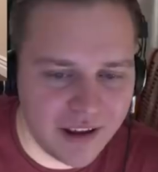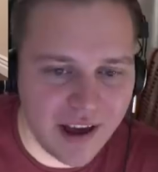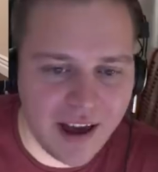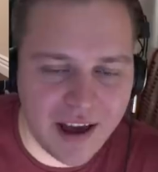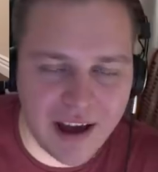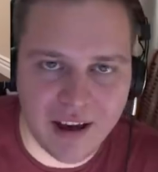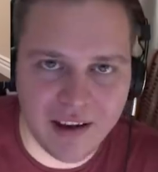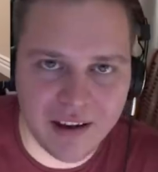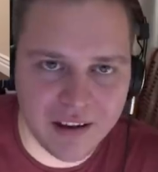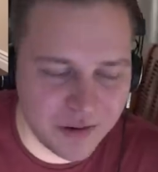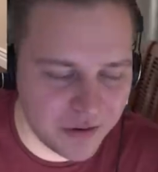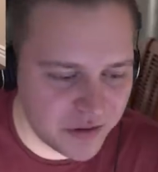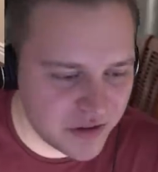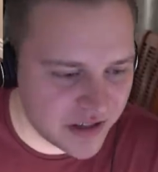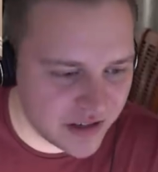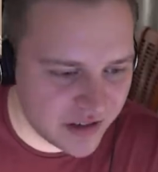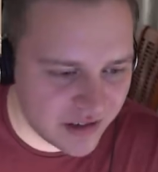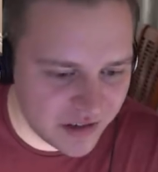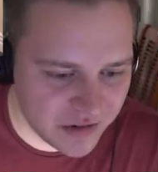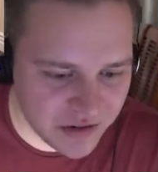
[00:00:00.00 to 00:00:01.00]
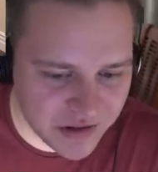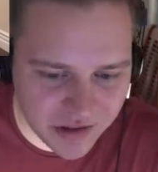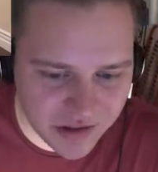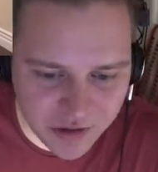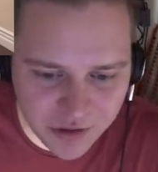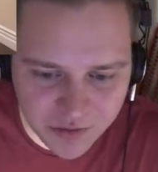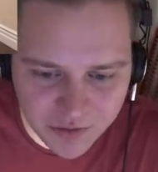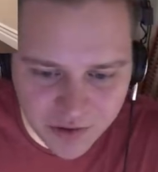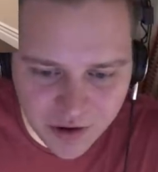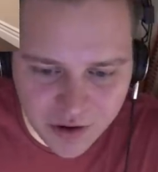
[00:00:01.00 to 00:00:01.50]
Yeah, it was a
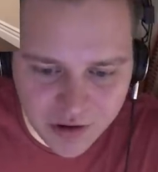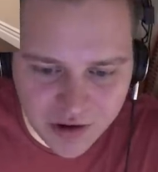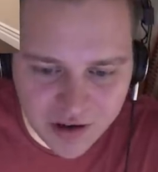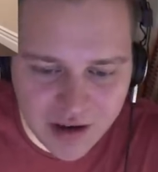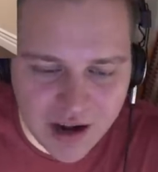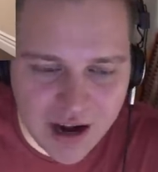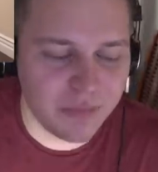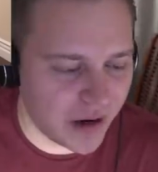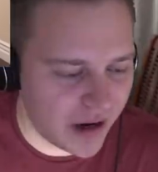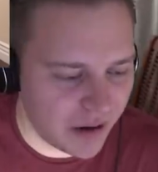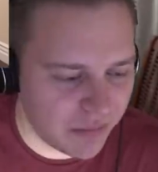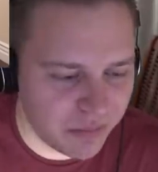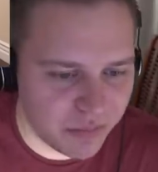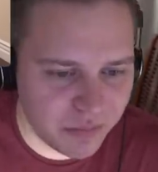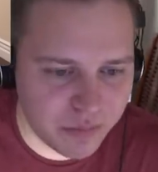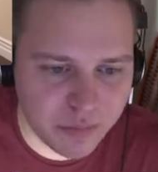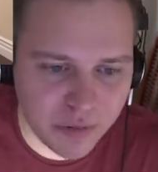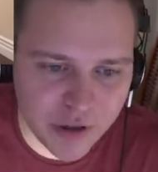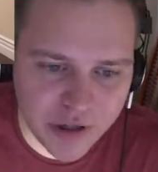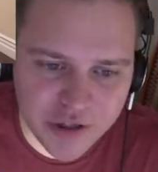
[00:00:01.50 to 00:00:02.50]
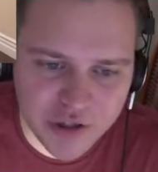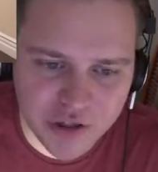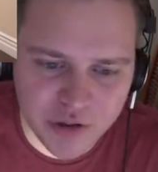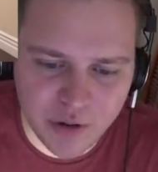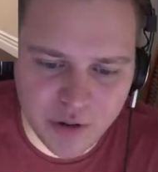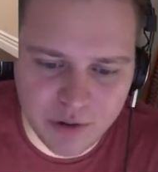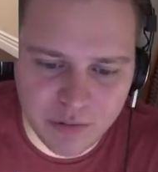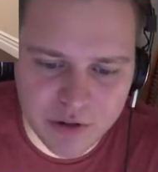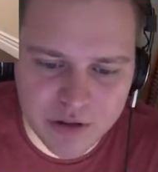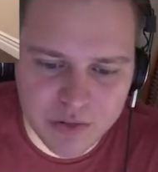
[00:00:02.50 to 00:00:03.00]
good vlog, but I'm pretty
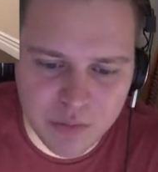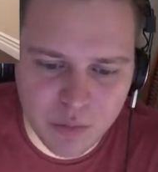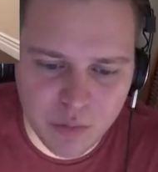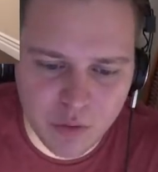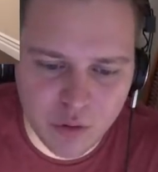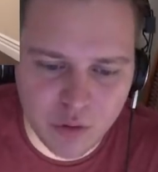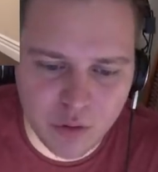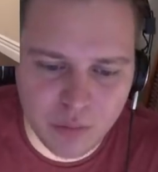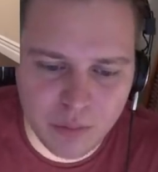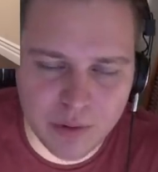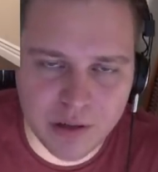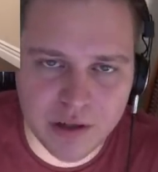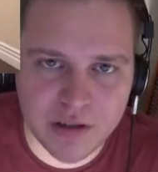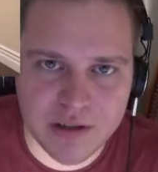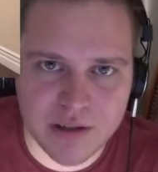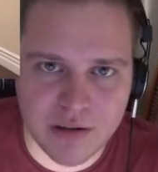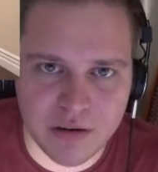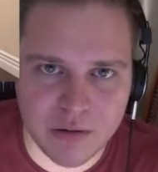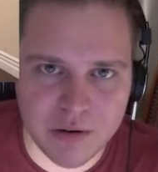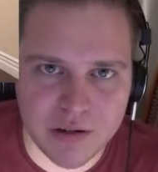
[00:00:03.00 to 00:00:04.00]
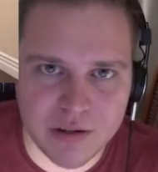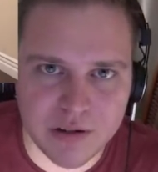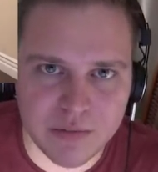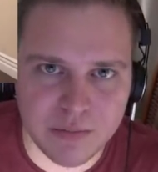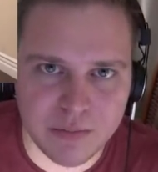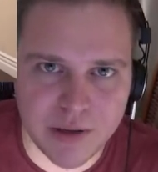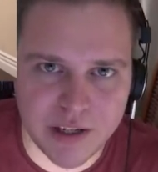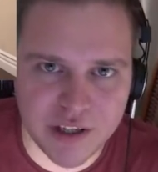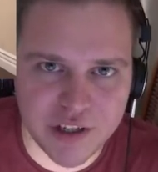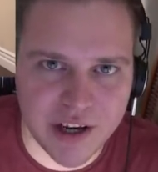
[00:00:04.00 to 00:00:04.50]
sure it was more because it was
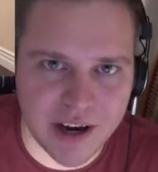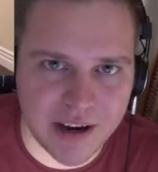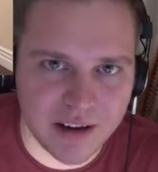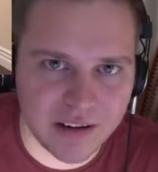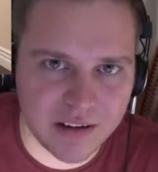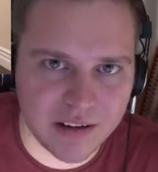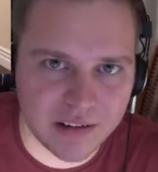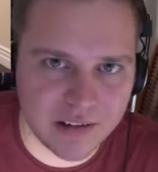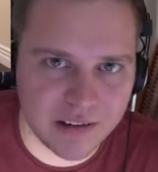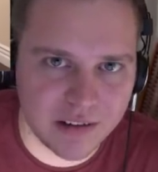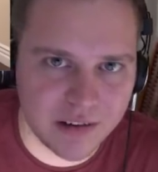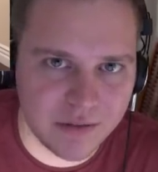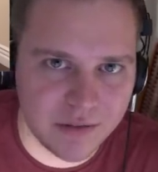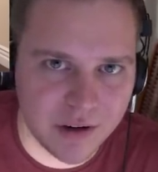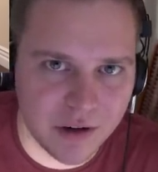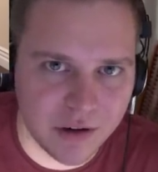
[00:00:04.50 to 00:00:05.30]
Big Shaq in the